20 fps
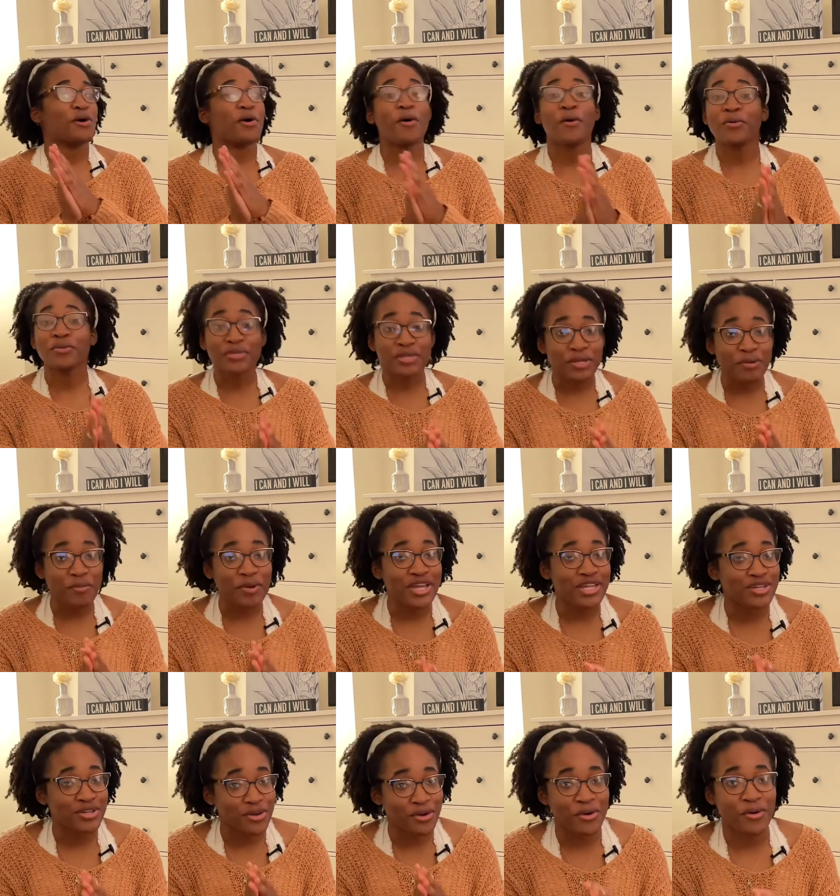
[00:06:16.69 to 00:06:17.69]
only way
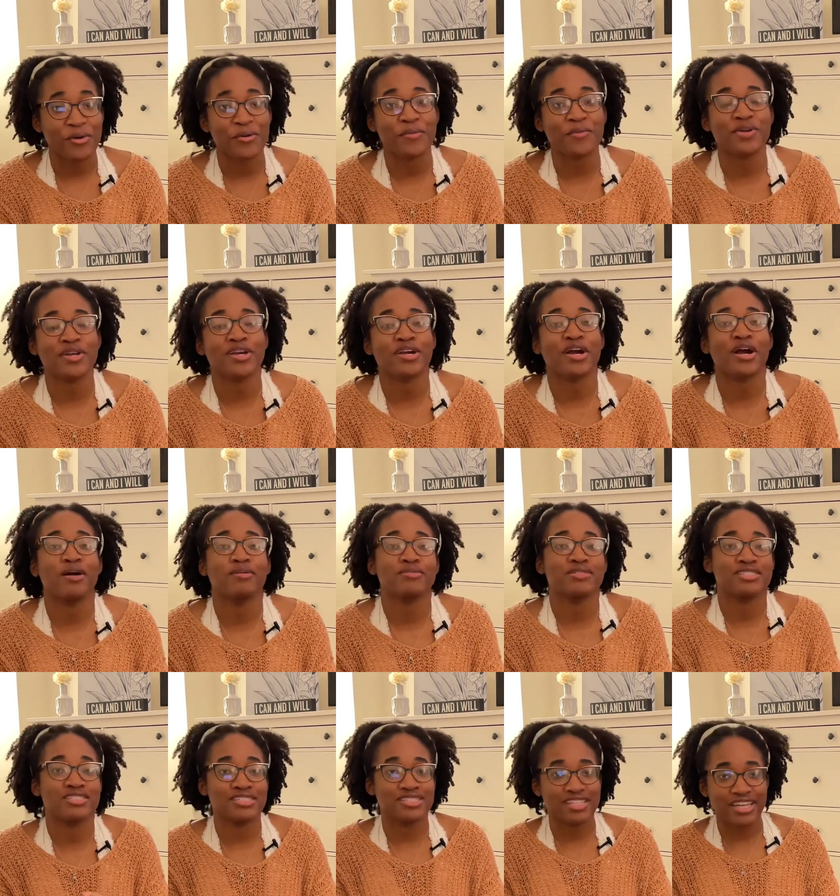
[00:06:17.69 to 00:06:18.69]
to go when it comes
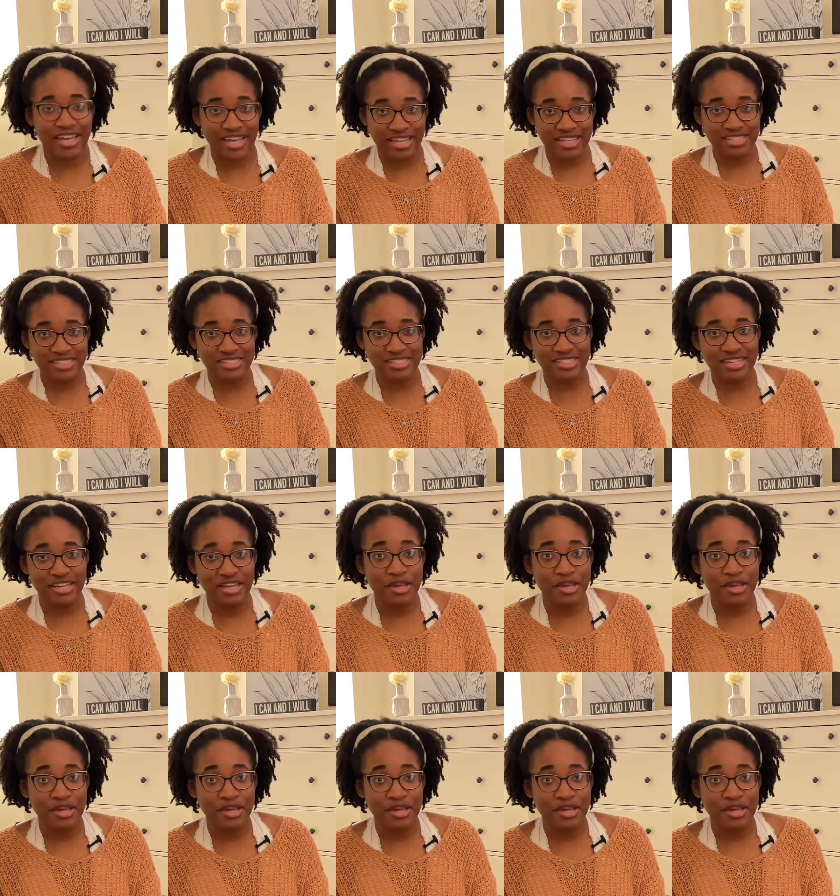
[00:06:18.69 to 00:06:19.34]
to taste,